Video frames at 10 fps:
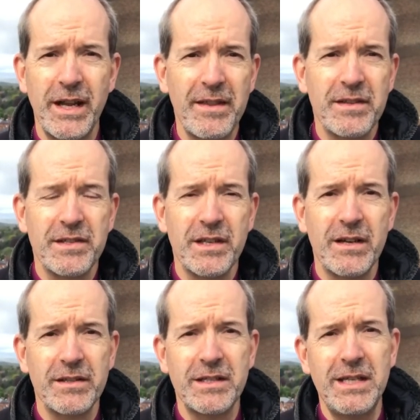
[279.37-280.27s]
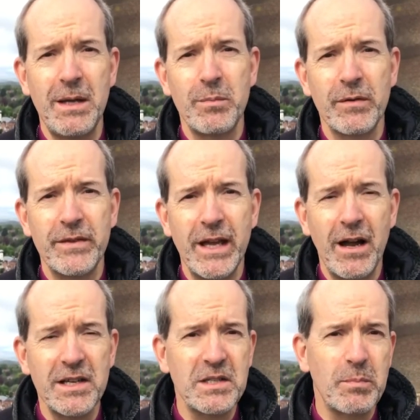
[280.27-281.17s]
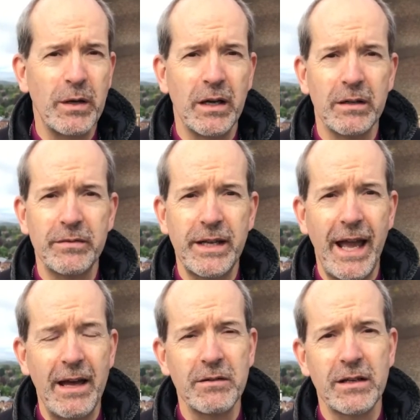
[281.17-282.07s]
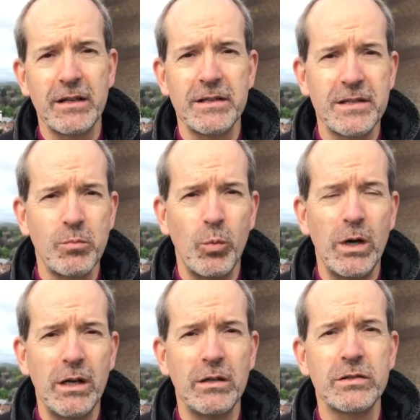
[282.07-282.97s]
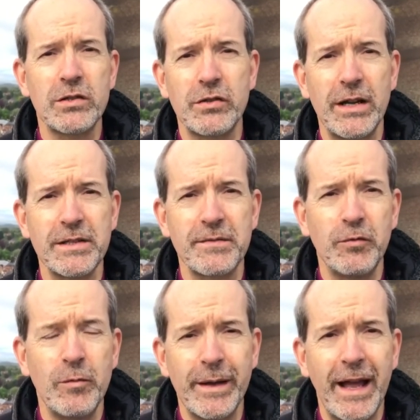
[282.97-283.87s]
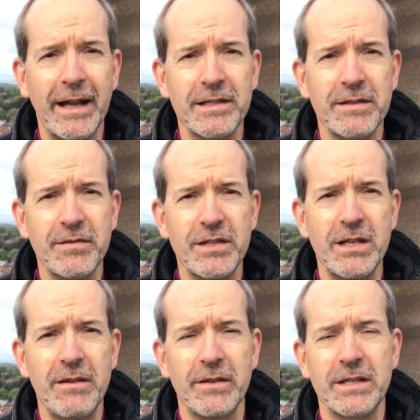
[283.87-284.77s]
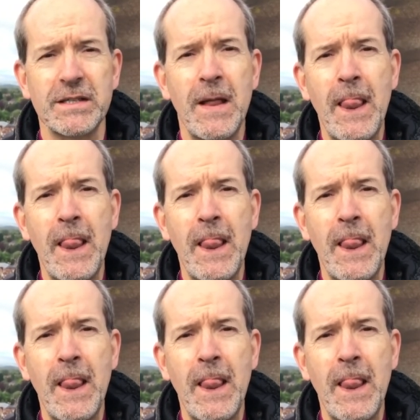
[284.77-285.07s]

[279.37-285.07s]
others are the tip of the iceberg of countless world-transforming acts of service.